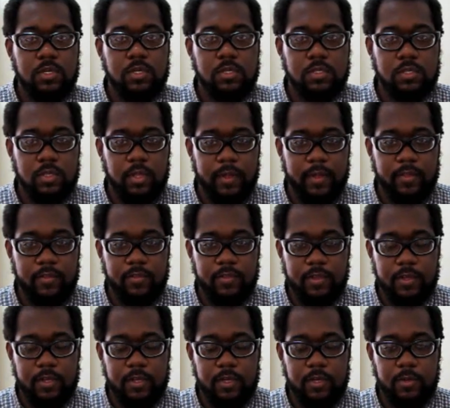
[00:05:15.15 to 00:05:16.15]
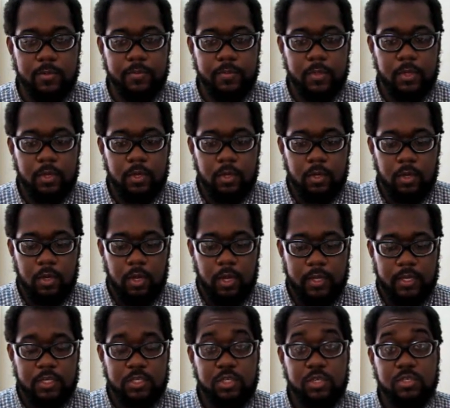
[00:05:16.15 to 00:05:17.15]
is like
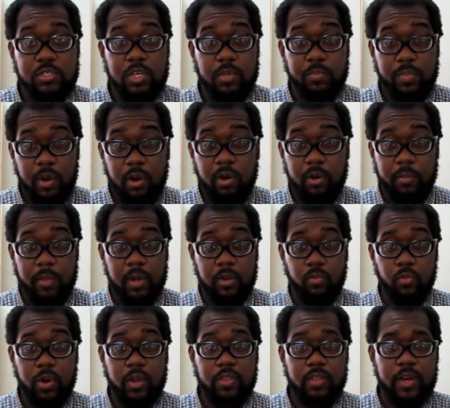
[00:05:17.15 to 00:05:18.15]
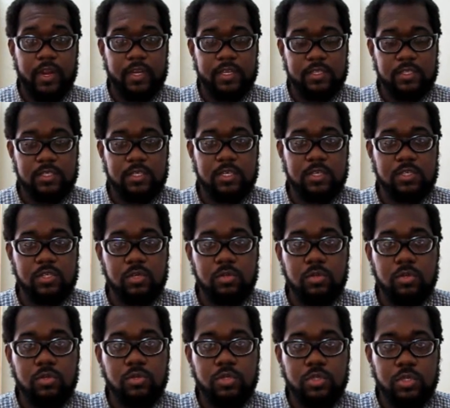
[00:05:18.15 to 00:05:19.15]
I guess you could say paramount way that I can see a
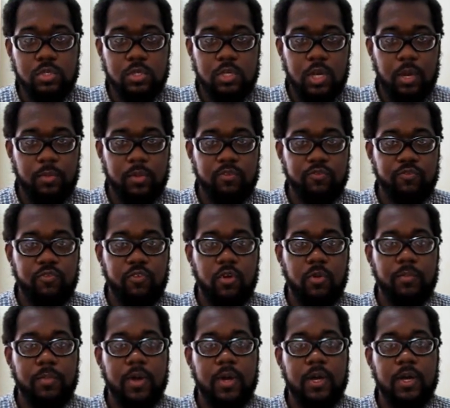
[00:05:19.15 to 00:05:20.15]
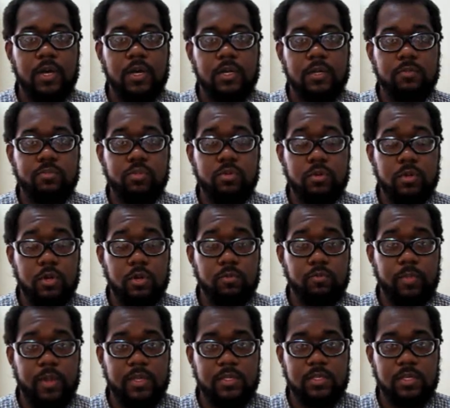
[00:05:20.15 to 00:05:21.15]
solution coming from,
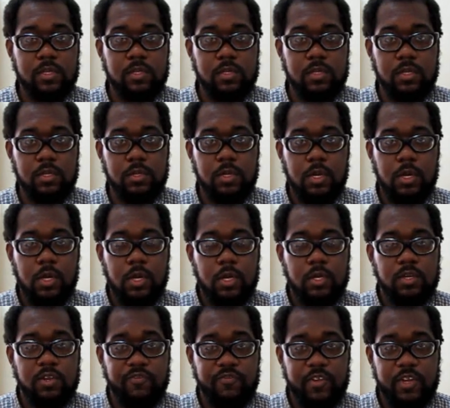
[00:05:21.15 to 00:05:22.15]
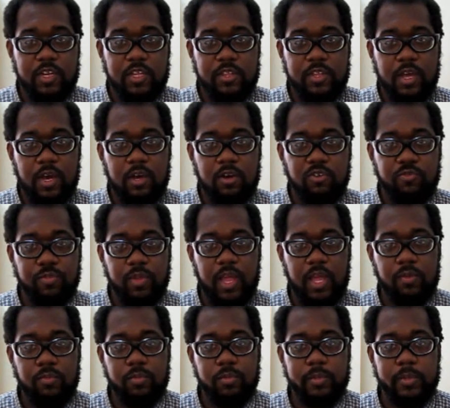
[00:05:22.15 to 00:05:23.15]
basically defending the honor of
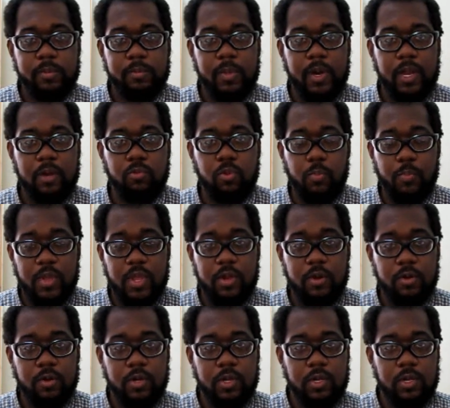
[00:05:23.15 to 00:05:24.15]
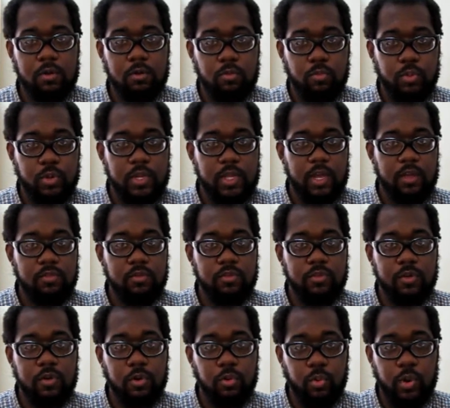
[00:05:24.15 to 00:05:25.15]
black women by repairing or putting out there
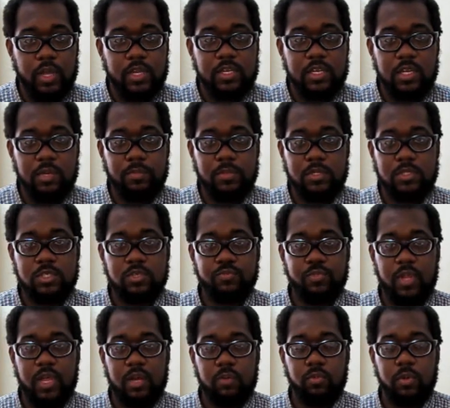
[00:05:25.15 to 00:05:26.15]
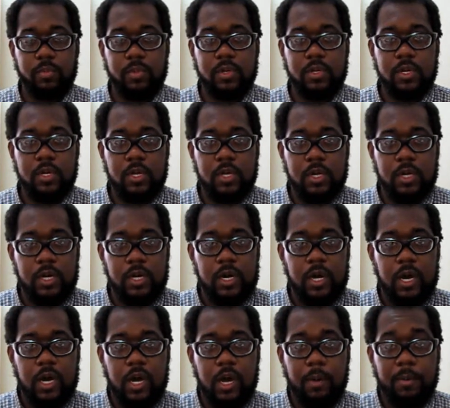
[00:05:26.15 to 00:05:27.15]
the correct image of black women.
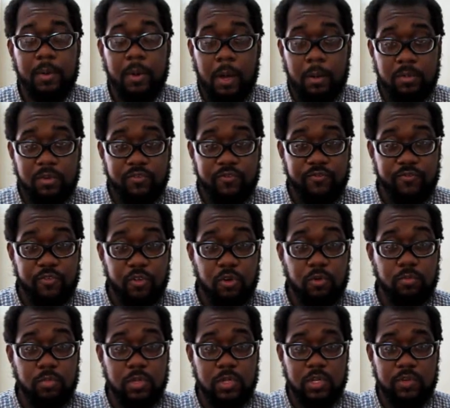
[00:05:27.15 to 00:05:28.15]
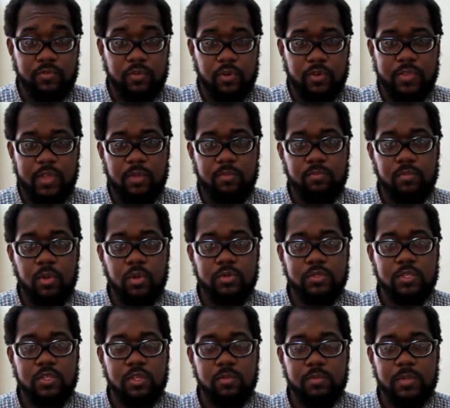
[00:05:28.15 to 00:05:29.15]
I'm a firm believer that
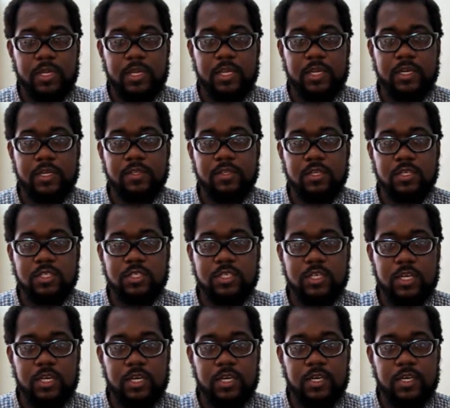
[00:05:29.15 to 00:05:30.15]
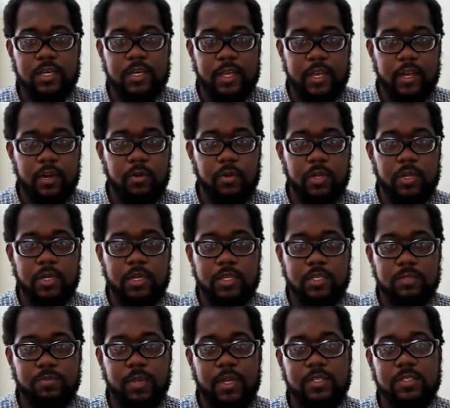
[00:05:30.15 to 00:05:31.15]
most of the media in this area
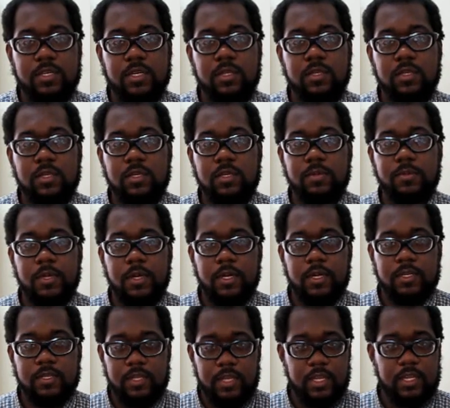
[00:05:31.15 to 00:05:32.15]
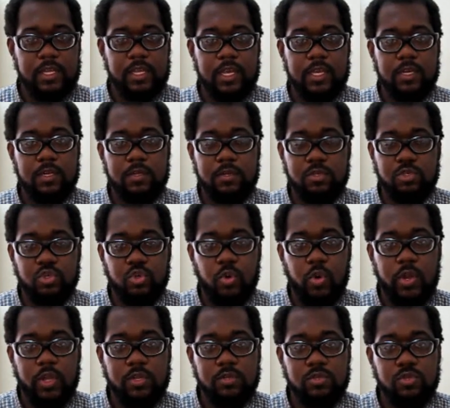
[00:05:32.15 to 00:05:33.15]
is basically delegated to
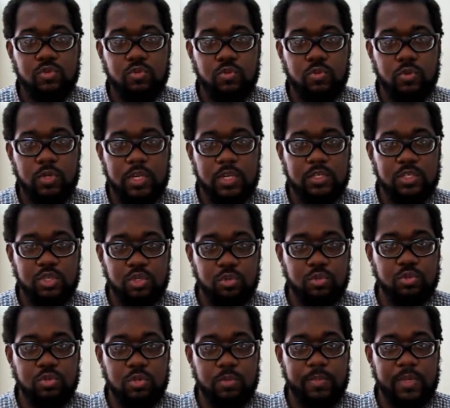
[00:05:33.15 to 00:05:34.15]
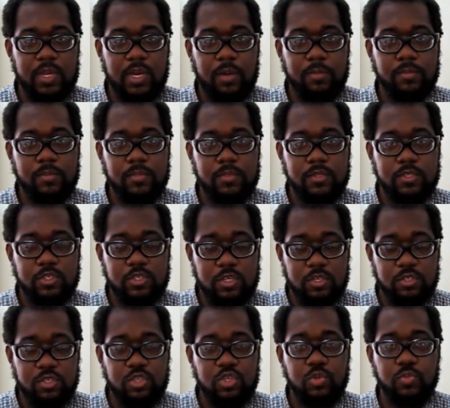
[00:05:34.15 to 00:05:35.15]
trying to get children to become
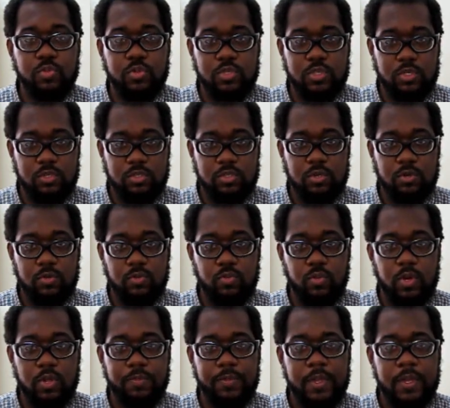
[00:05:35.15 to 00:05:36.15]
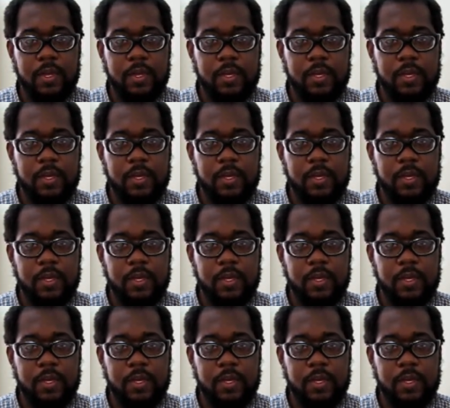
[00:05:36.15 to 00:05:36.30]
consumers in a certain way.